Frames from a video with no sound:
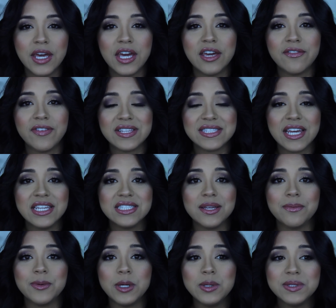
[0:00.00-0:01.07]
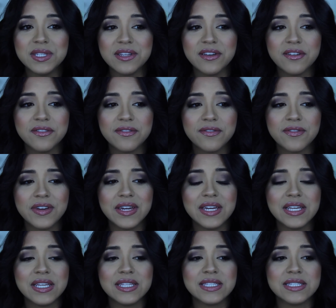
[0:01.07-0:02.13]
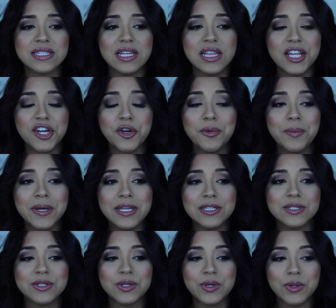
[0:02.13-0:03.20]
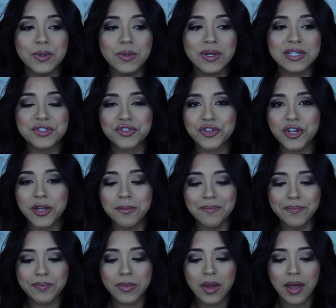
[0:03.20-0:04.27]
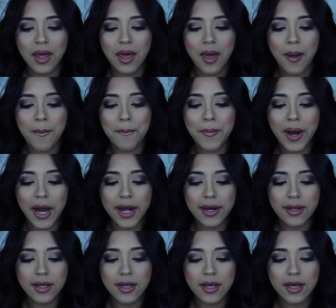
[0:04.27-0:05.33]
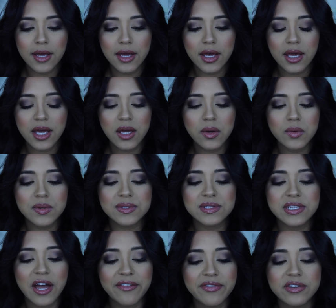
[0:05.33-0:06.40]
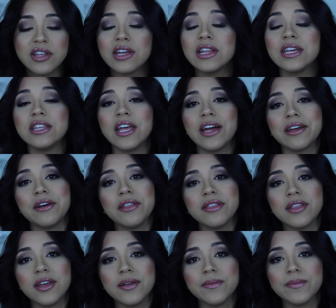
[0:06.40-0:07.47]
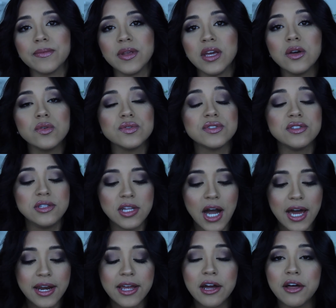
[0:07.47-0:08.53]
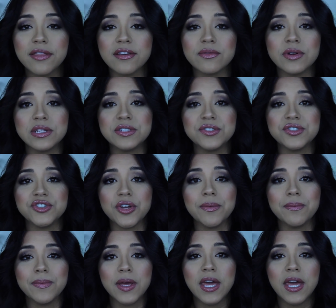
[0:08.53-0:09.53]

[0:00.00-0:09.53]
If I say it's abusive, it's a little bit too extreme, but it was definitely not healthy. It was not a healthy relationship.